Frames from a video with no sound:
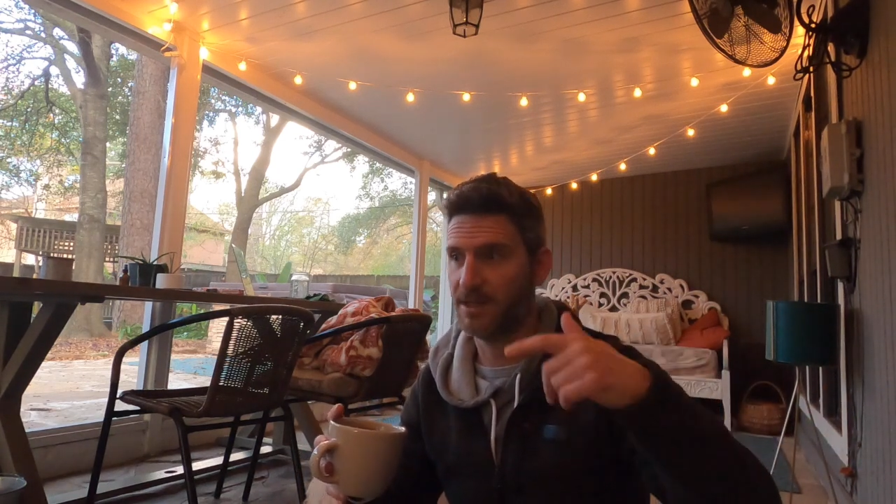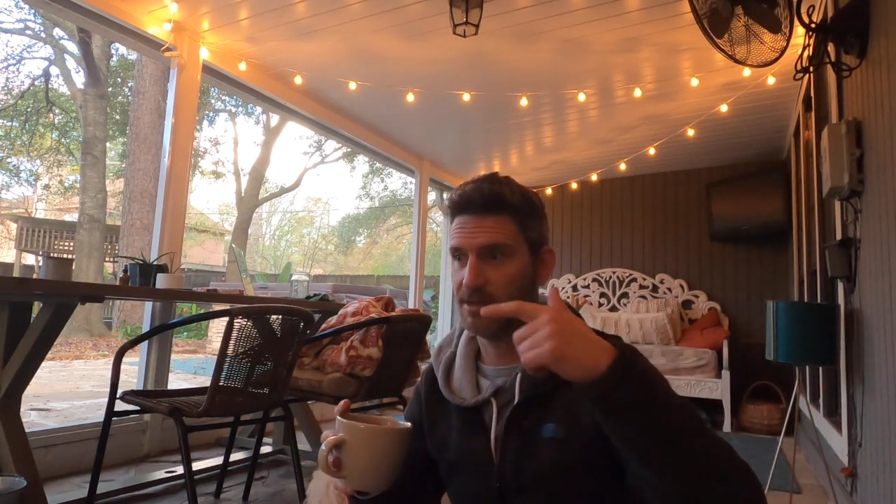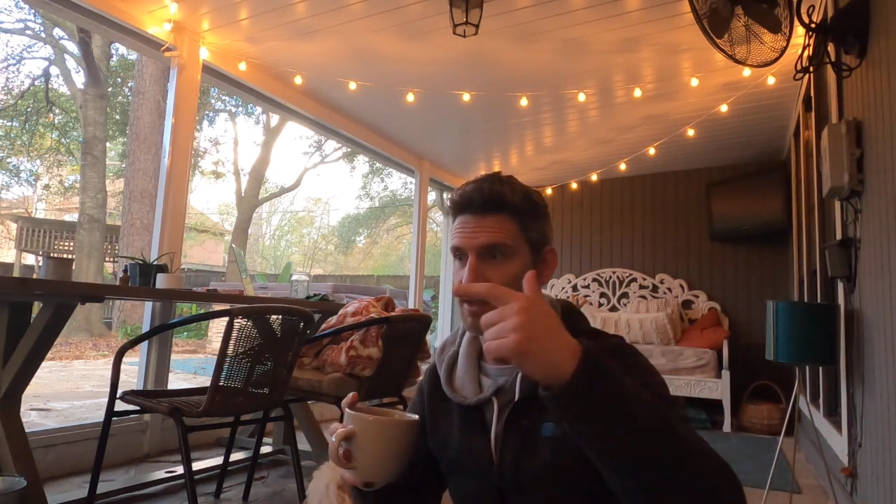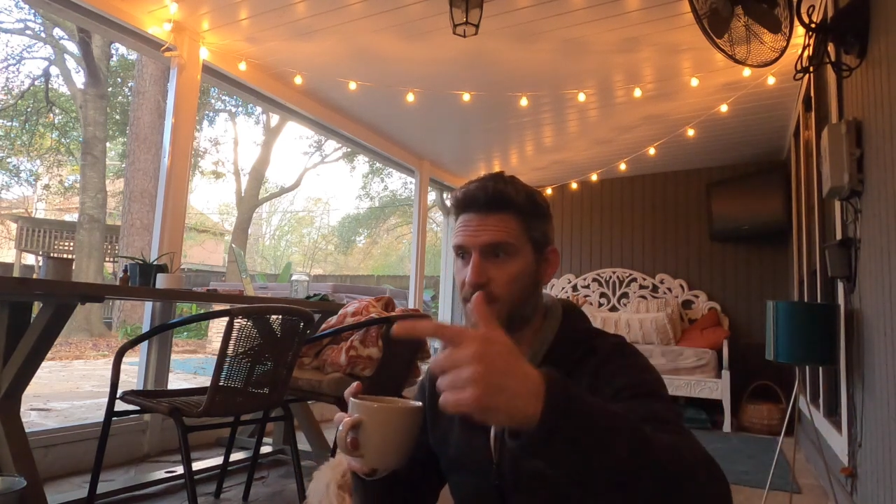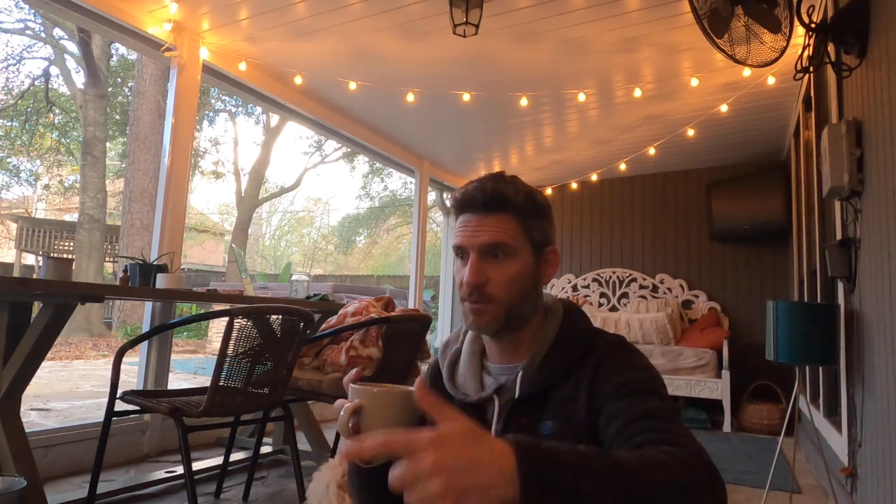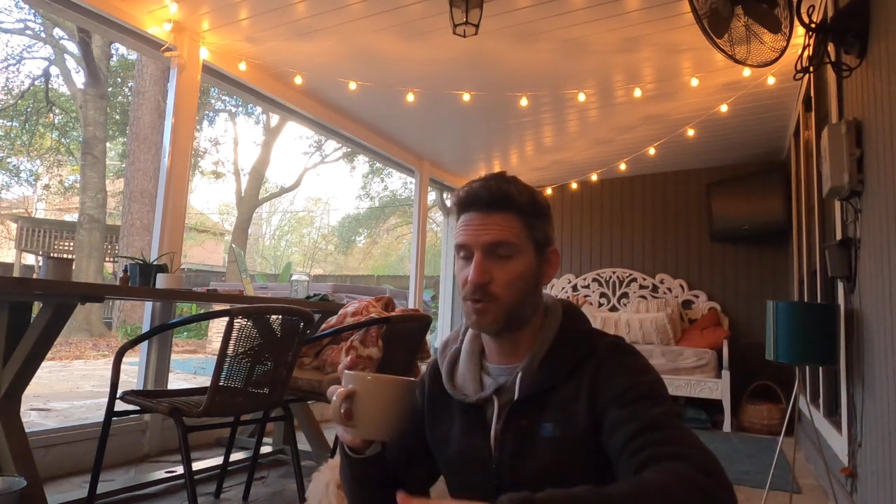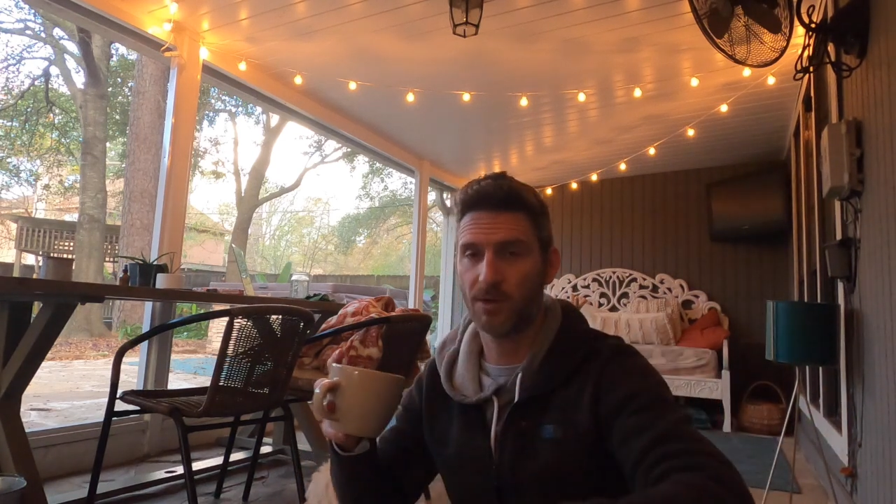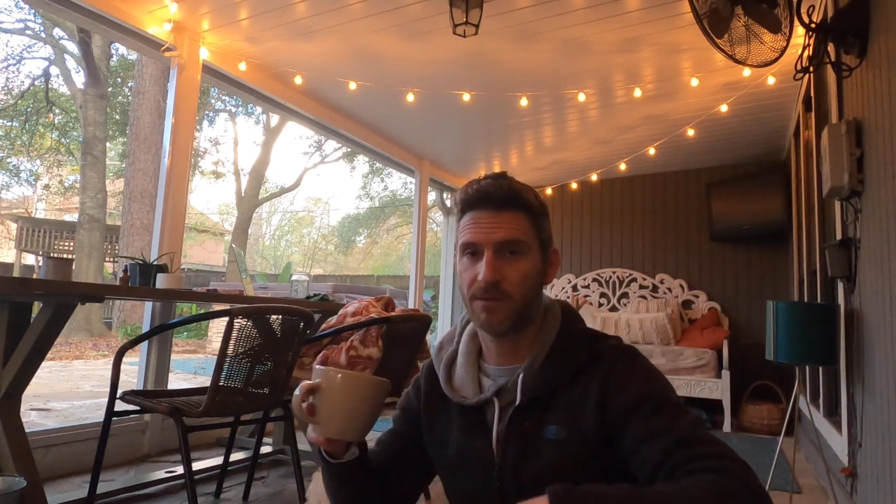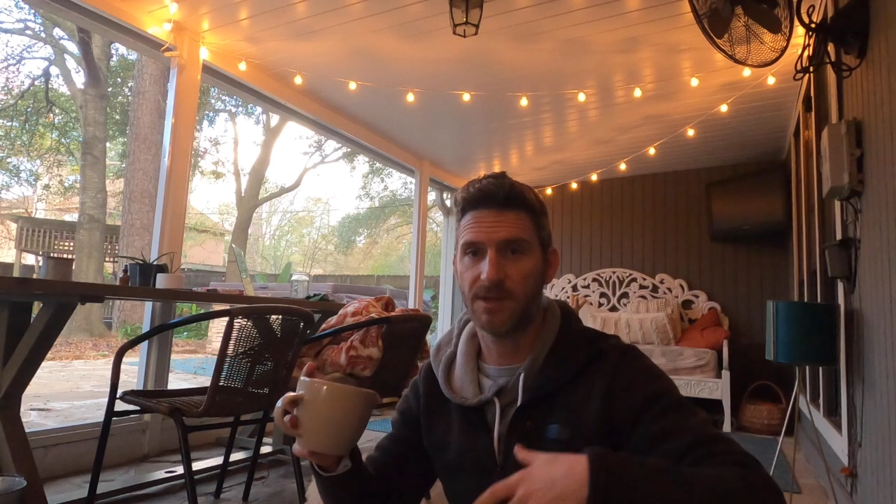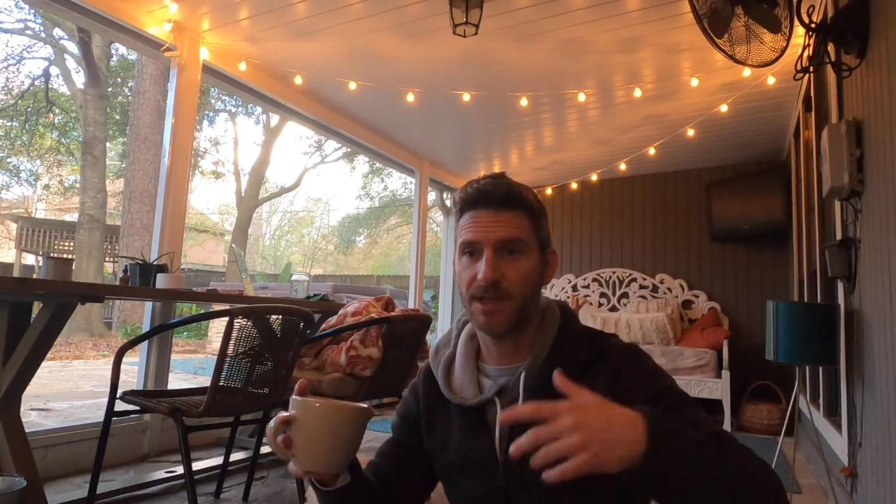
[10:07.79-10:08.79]
in some
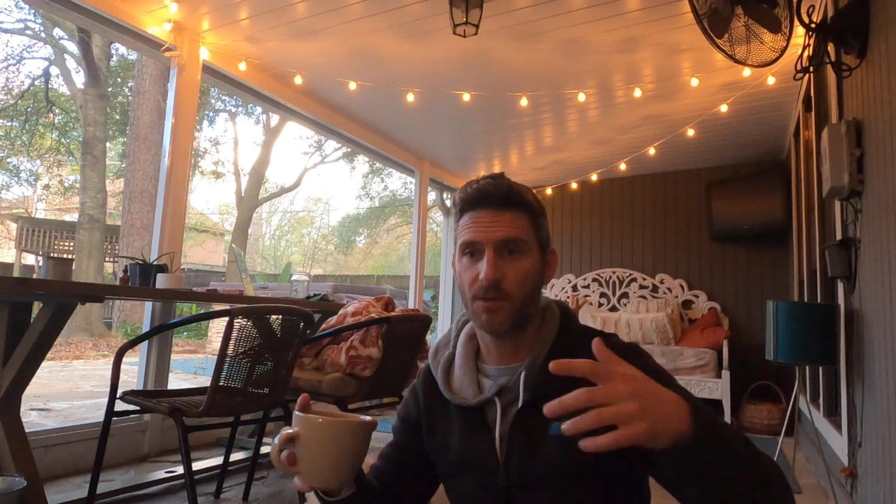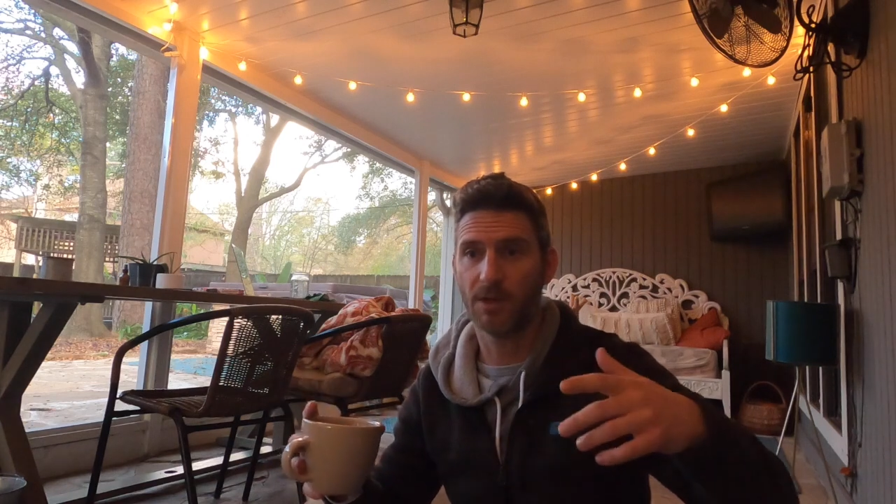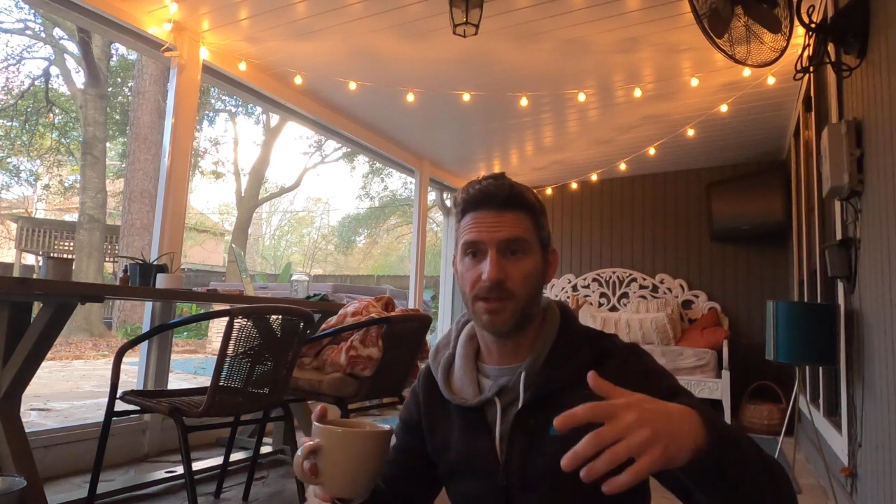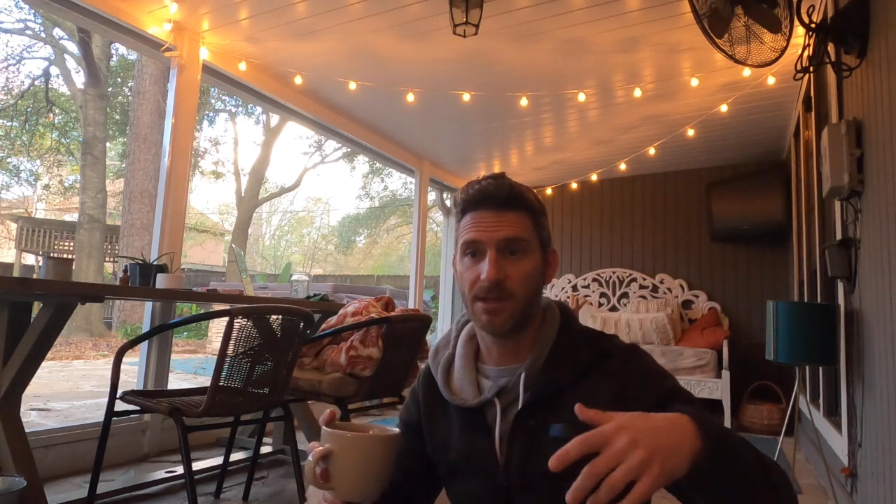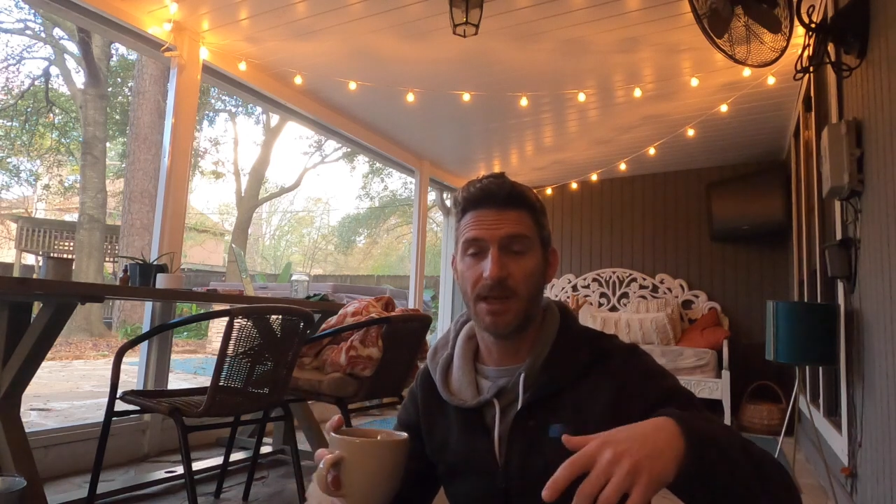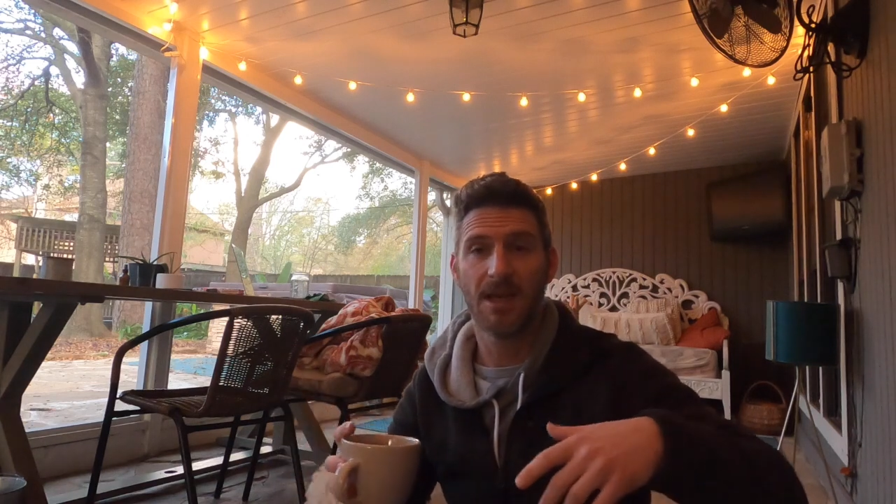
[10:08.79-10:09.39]
sort of sequence.